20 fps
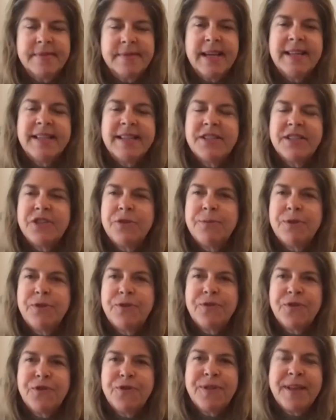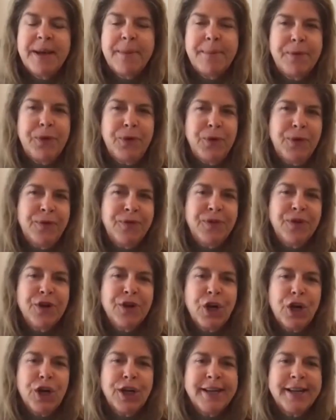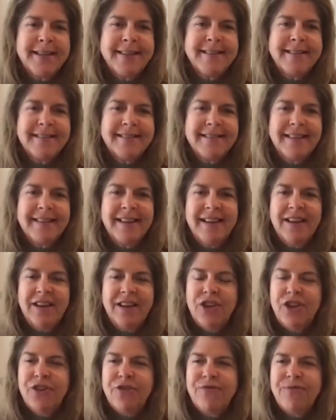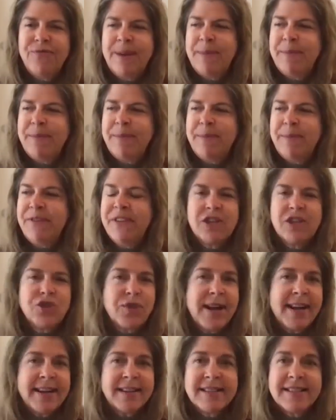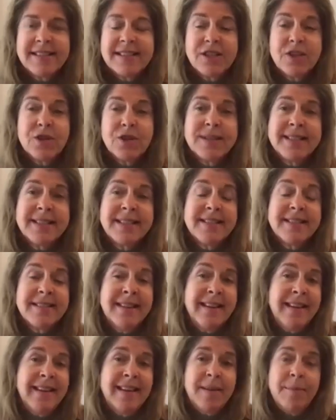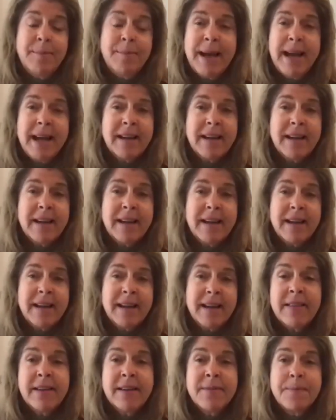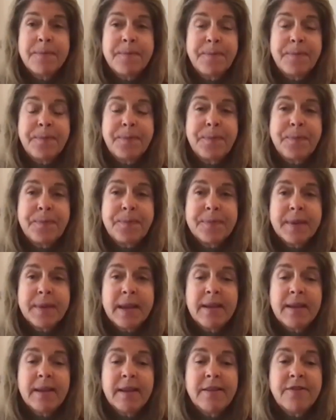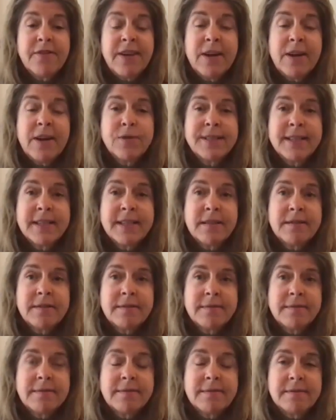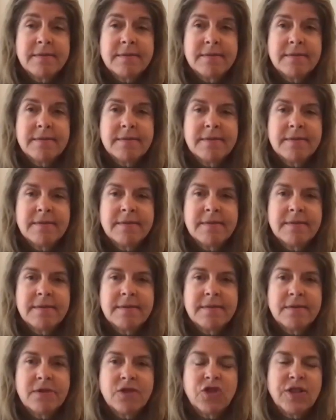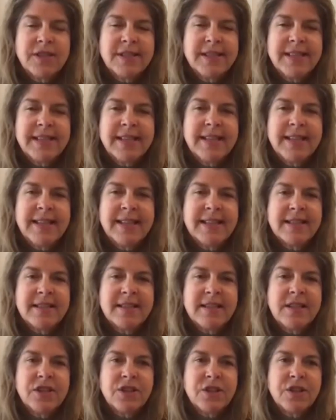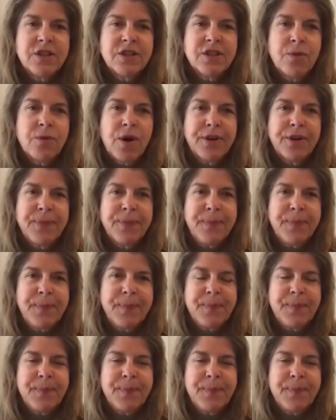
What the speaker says: And as you move through that beautiful garden, you maybe feel attracted to go sit back by the fountain, just sitting, listening to the water.